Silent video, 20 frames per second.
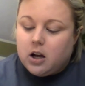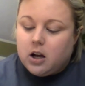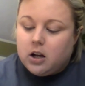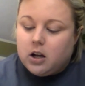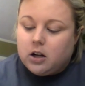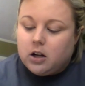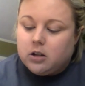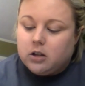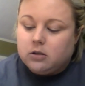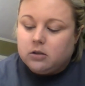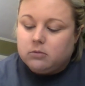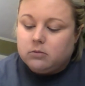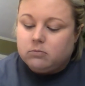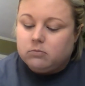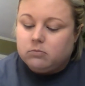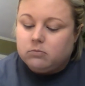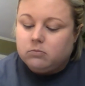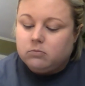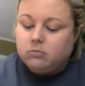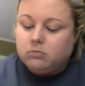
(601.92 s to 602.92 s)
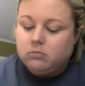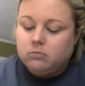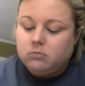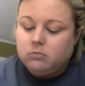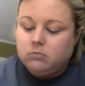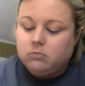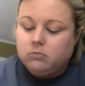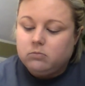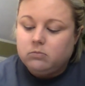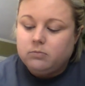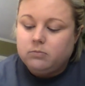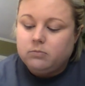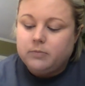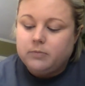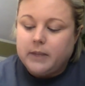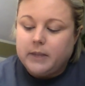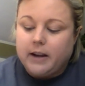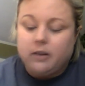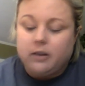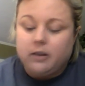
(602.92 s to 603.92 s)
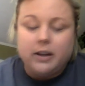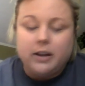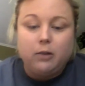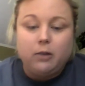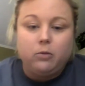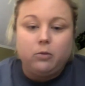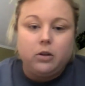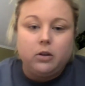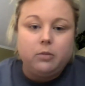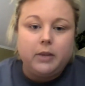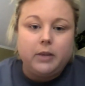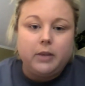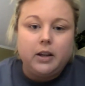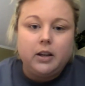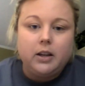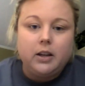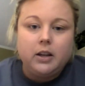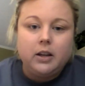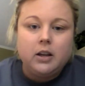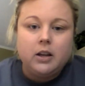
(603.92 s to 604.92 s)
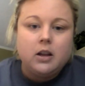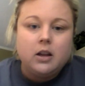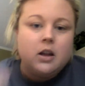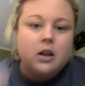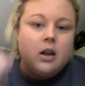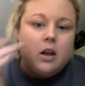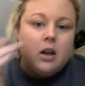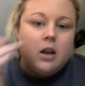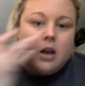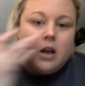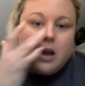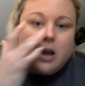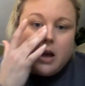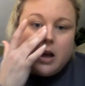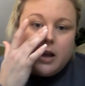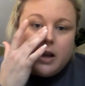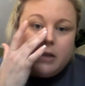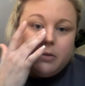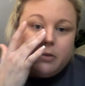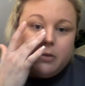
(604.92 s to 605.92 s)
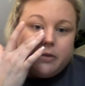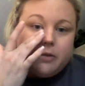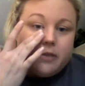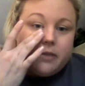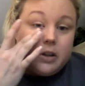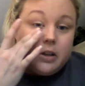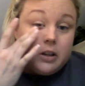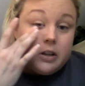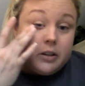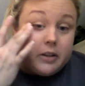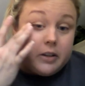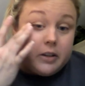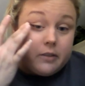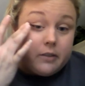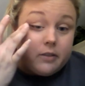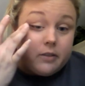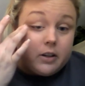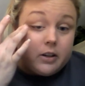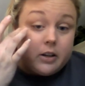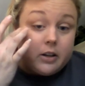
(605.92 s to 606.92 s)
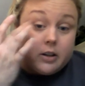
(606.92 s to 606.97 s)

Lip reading: Now it will feel a little different.